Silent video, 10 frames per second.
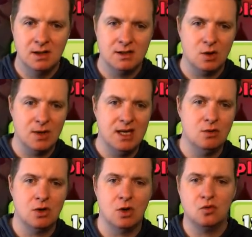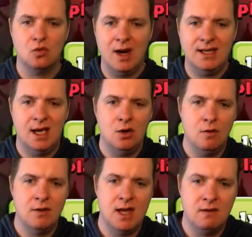So a heal goes right down
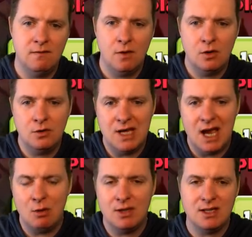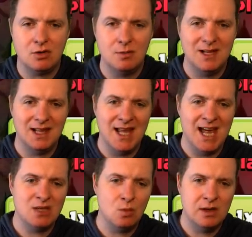over that Inferno Tower. That's going to be the
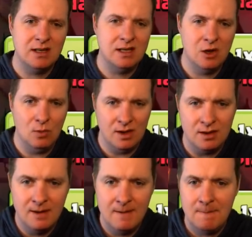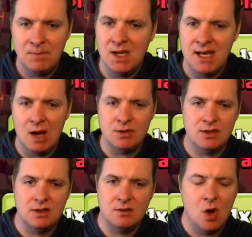last one to deal with. And now it's
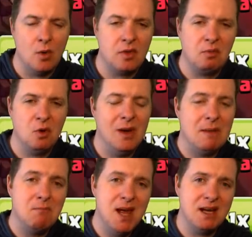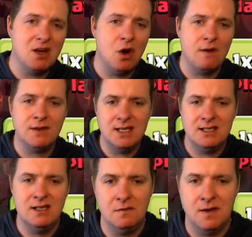just going through and picking off these
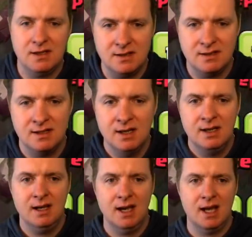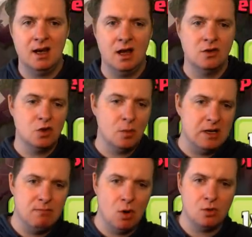defenses. And there's so many
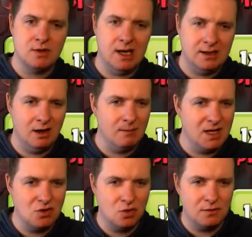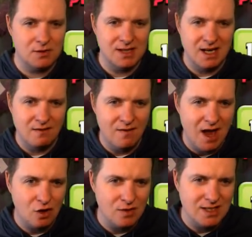bowlers out there. I'm not sure if there's any
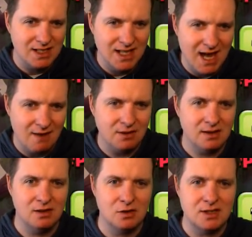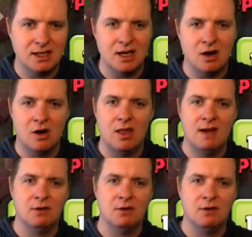Valkyries left. It looks like they are left.